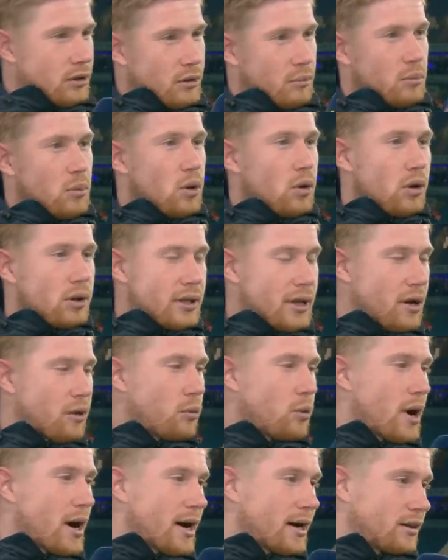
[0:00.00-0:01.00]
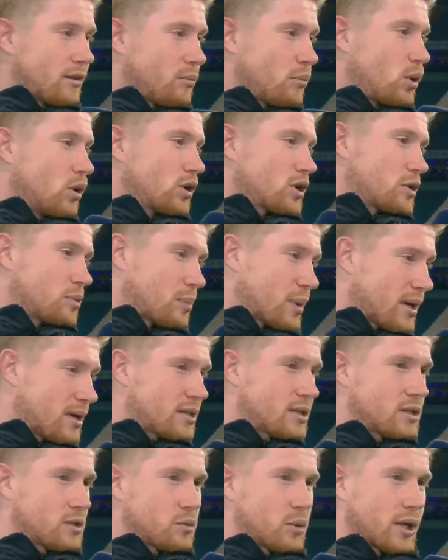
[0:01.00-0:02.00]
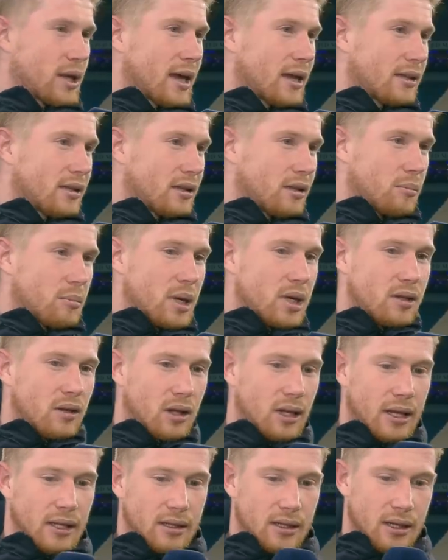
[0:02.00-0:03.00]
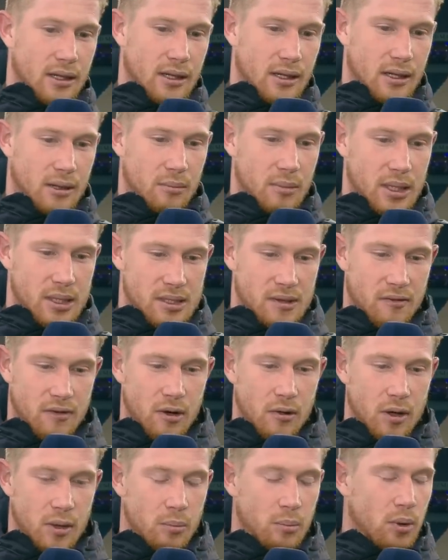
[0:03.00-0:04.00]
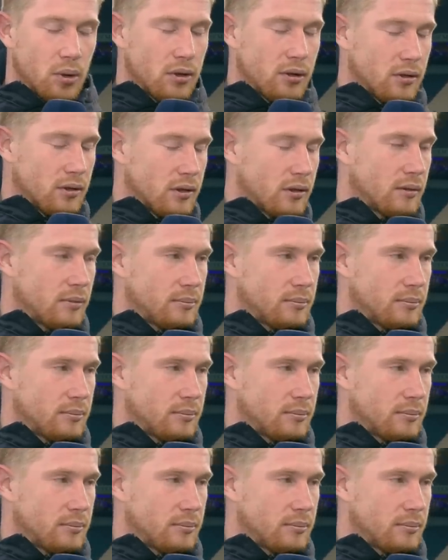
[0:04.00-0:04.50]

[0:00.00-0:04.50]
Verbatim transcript: The more they're wide, the more spaces we get in the middle, and it, it makes it very important.